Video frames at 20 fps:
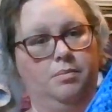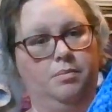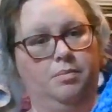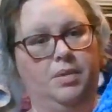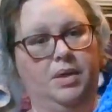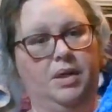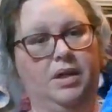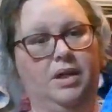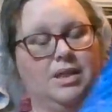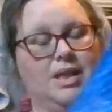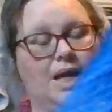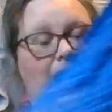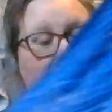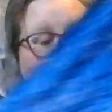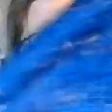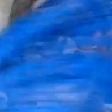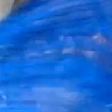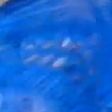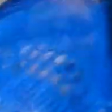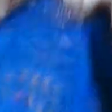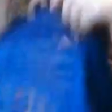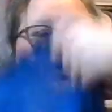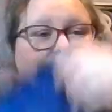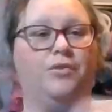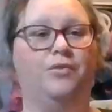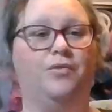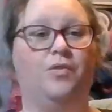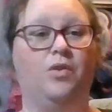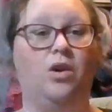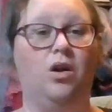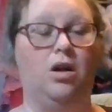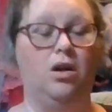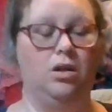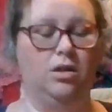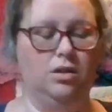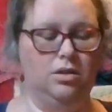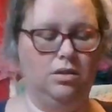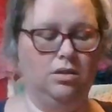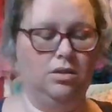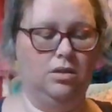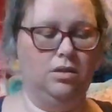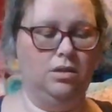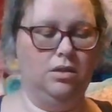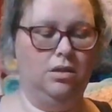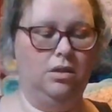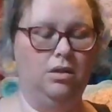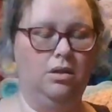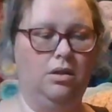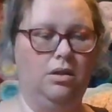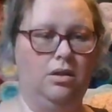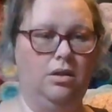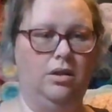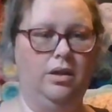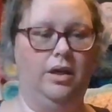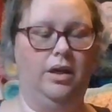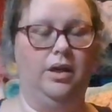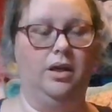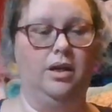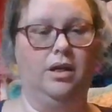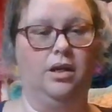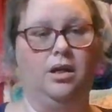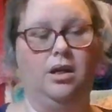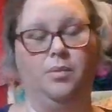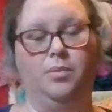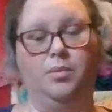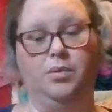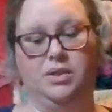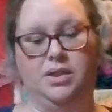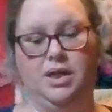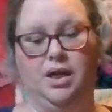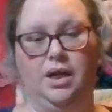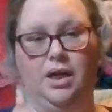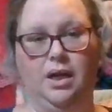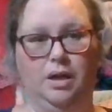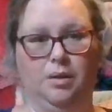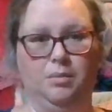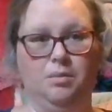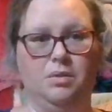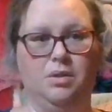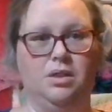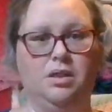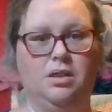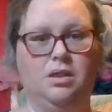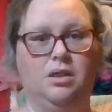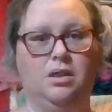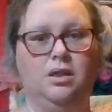because I had to frog it a couple times